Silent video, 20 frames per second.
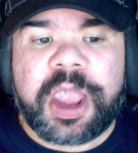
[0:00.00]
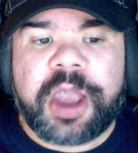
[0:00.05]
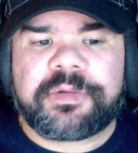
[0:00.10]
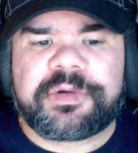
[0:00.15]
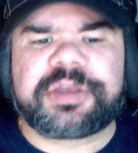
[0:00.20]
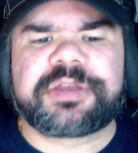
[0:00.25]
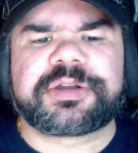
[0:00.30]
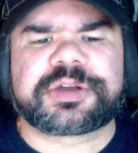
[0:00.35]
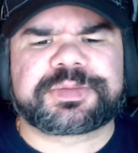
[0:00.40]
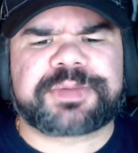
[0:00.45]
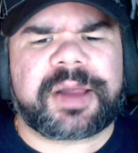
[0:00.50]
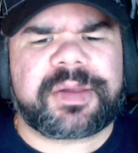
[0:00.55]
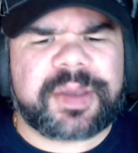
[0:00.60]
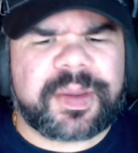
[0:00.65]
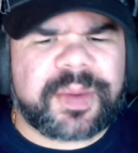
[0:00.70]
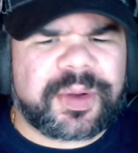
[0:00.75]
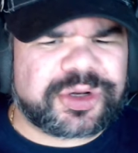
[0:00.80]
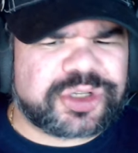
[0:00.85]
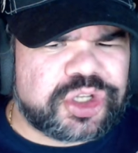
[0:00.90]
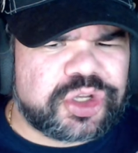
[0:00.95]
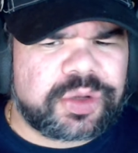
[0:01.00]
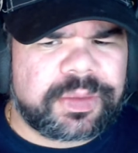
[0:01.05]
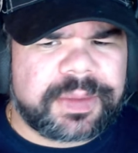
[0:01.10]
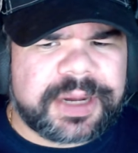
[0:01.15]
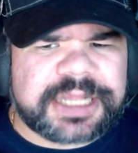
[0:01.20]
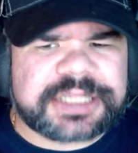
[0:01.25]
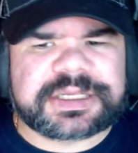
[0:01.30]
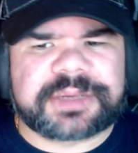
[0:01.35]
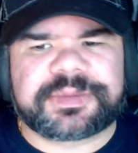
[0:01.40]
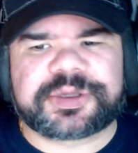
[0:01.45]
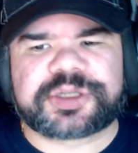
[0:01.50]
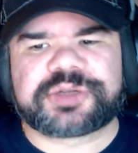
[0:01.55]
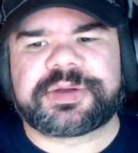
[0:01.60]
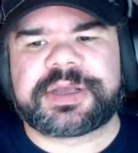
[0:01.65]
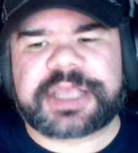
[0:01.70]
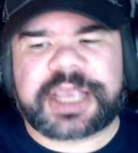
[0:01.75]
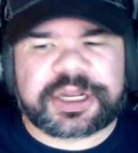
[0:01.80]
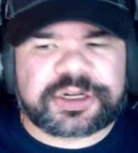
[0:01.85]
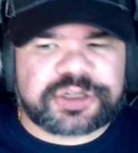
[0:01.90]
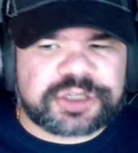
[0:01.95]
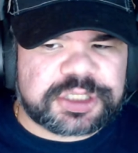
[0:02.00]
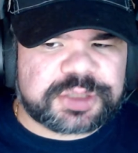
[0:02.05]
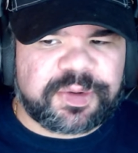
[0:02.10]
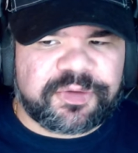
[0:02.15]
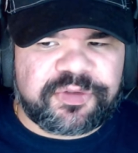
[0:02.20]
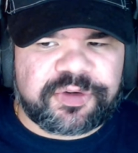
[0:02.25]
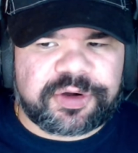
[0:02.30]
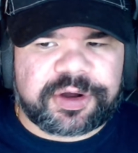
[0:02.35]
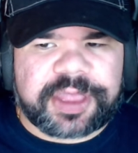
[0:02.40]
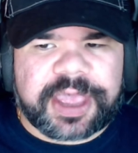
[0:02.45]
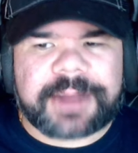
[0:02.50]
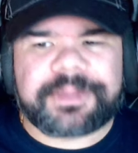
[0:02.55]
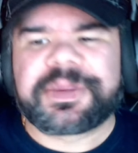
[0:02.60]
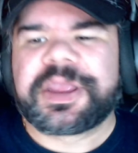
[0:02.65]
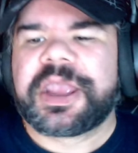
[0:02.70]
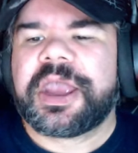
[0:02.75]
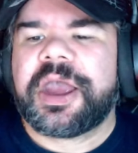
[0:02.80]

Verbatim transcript: where there's probably about two minutes in between the entrance before that.